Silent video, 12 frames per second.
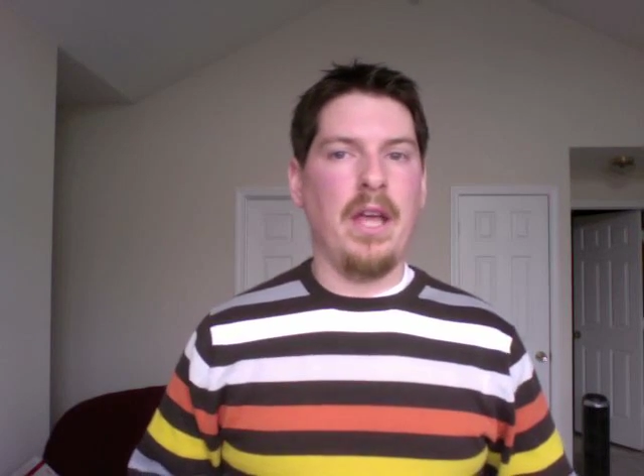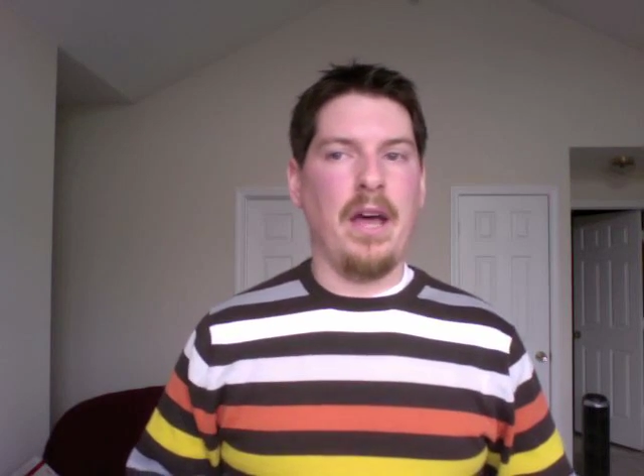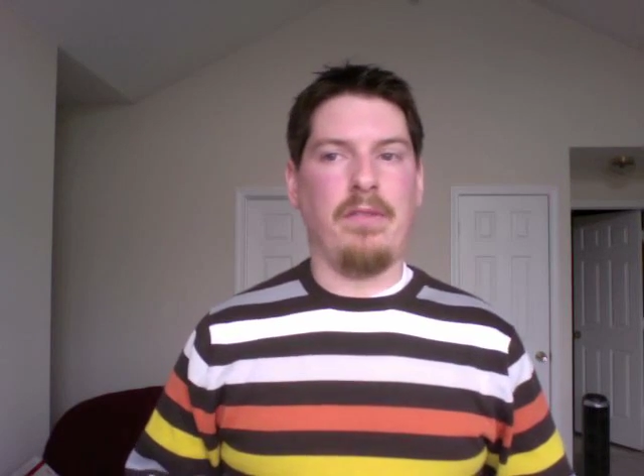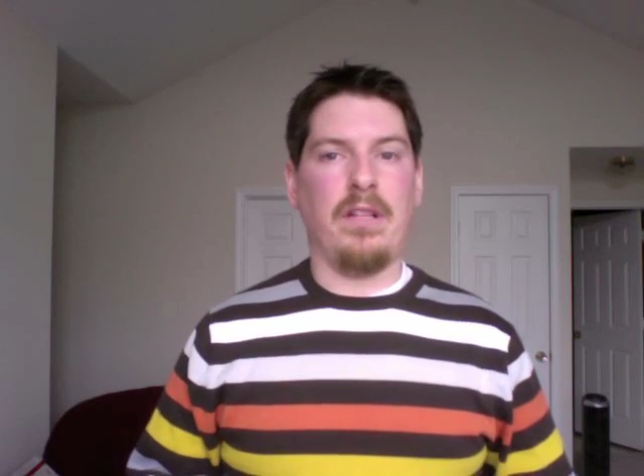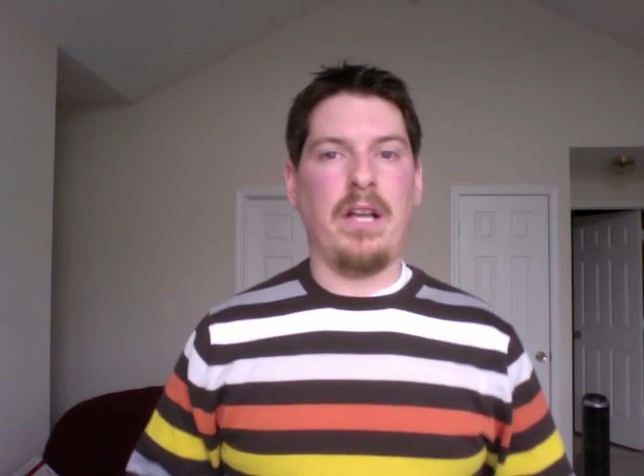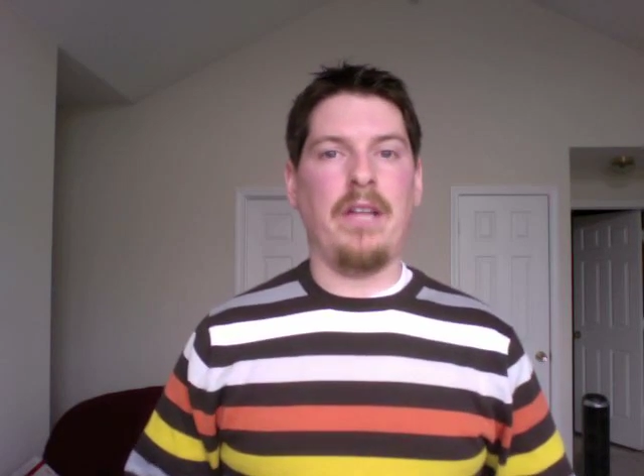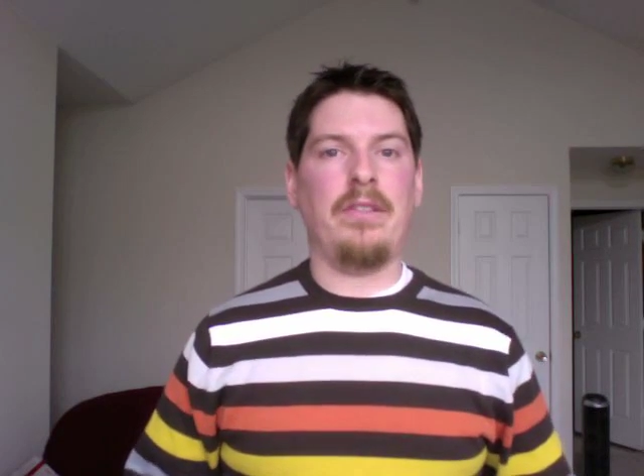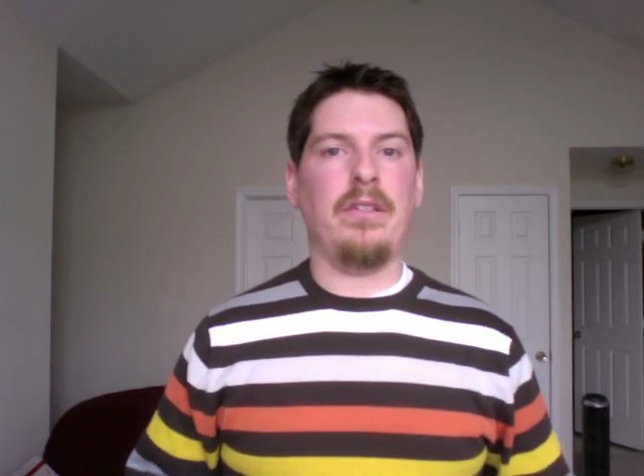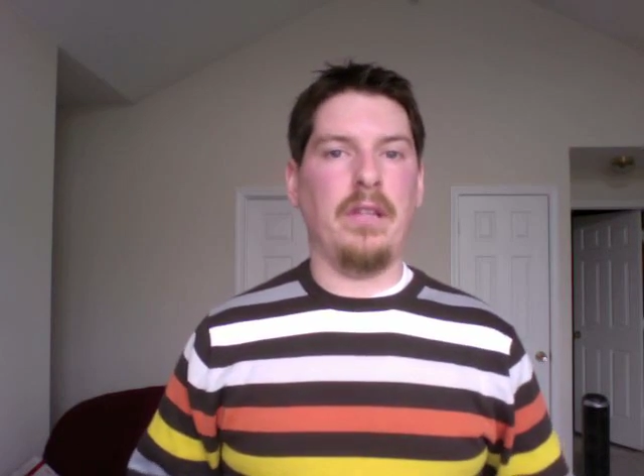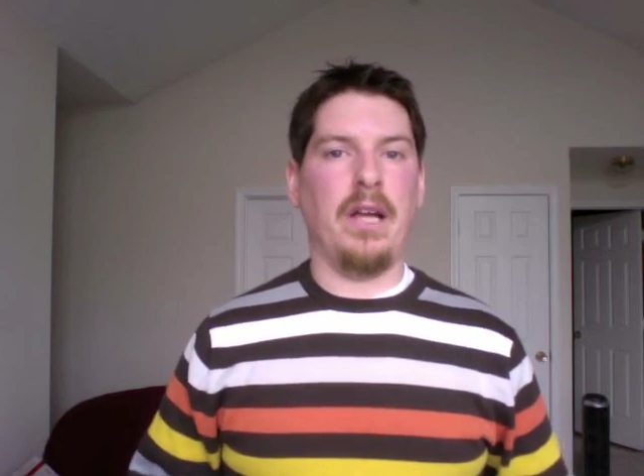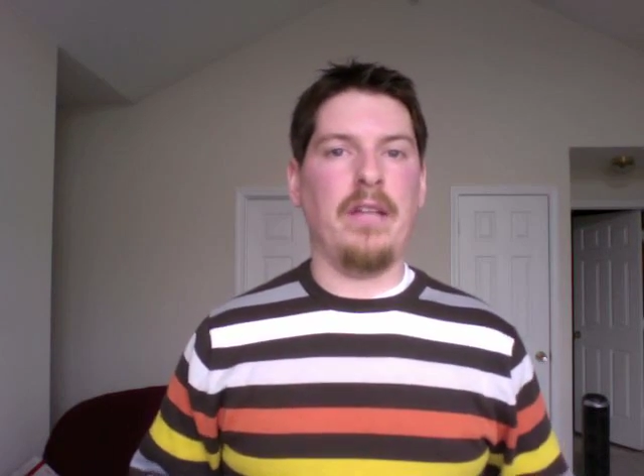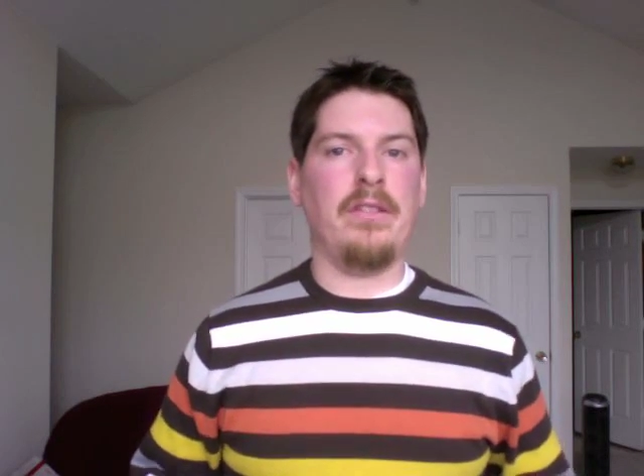have lots
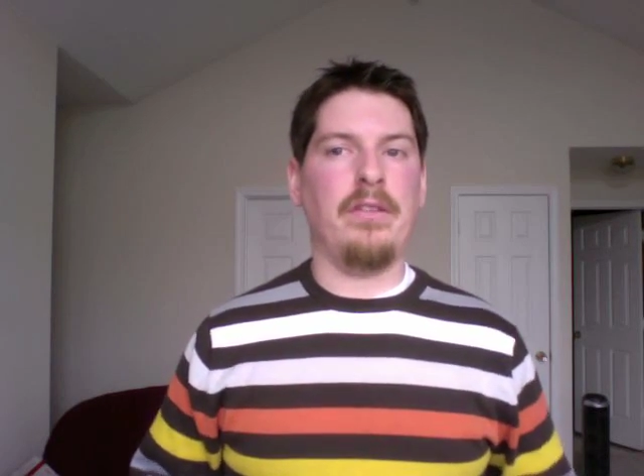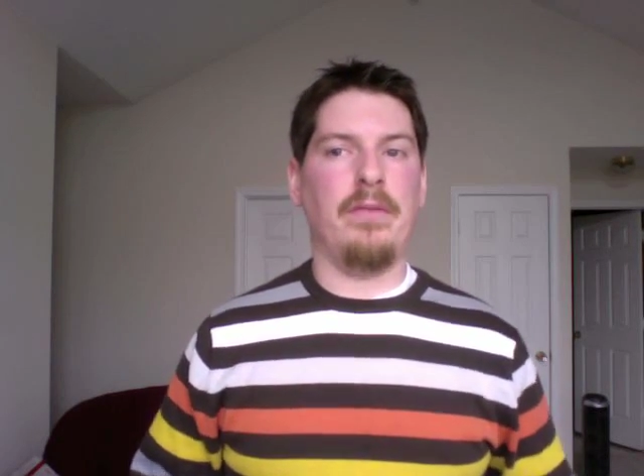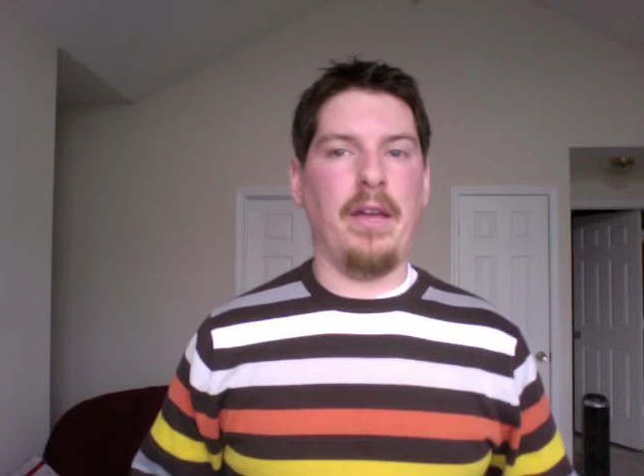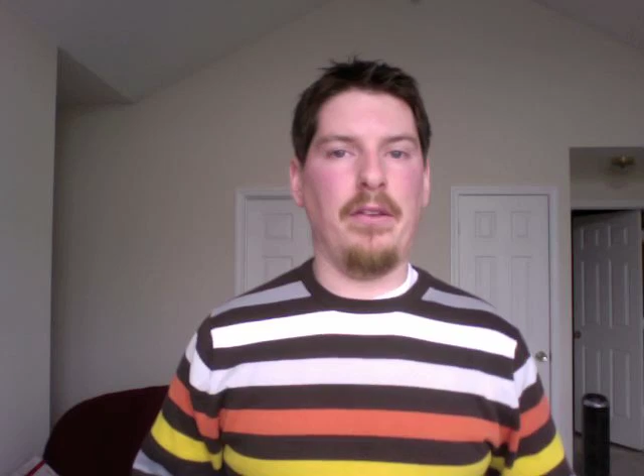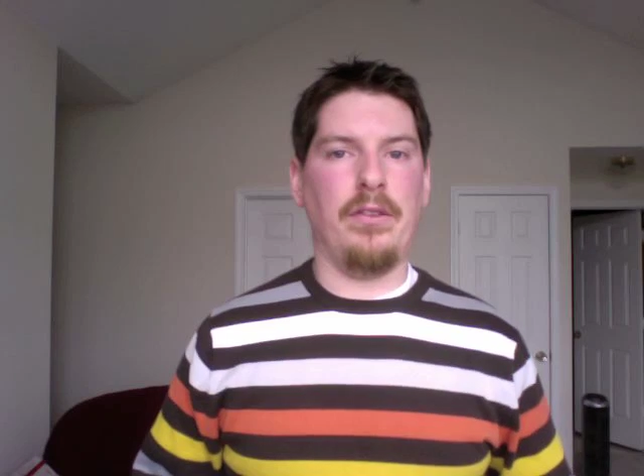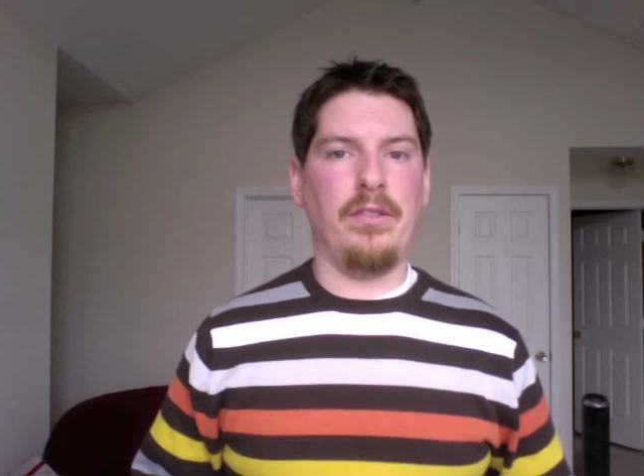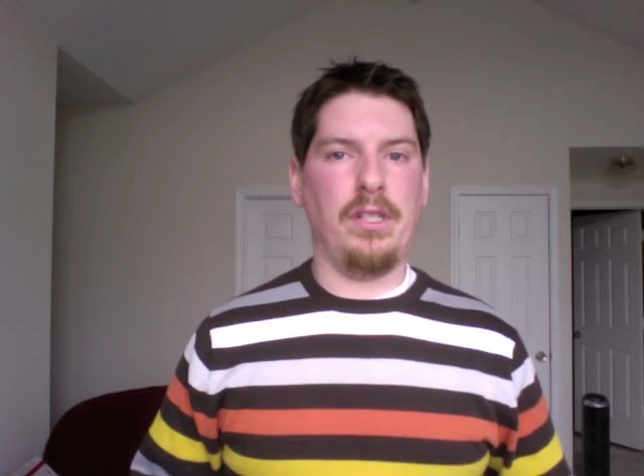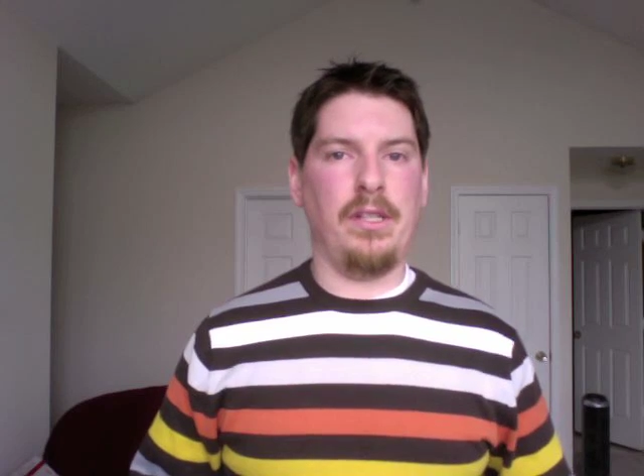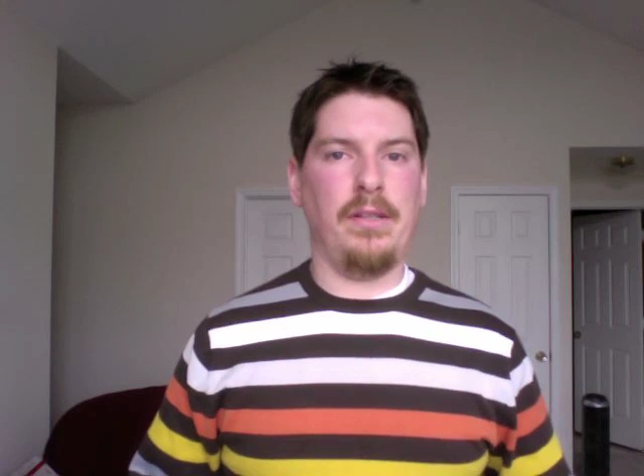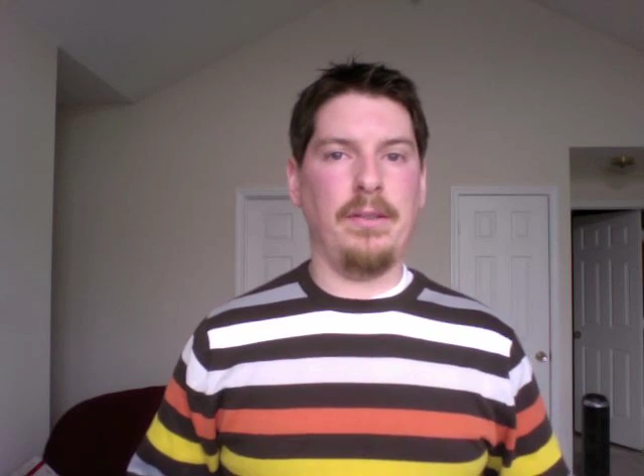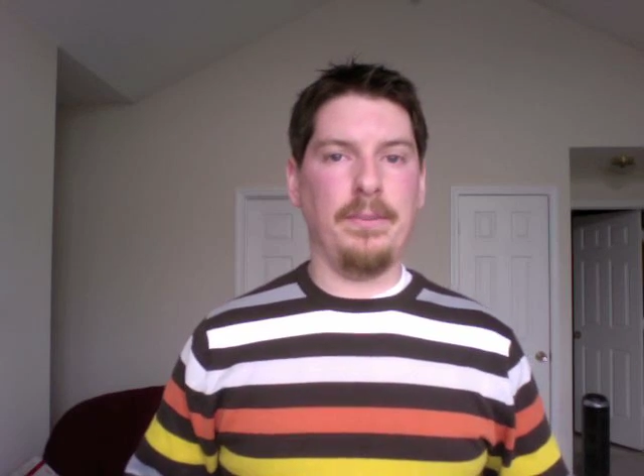and lots of energy,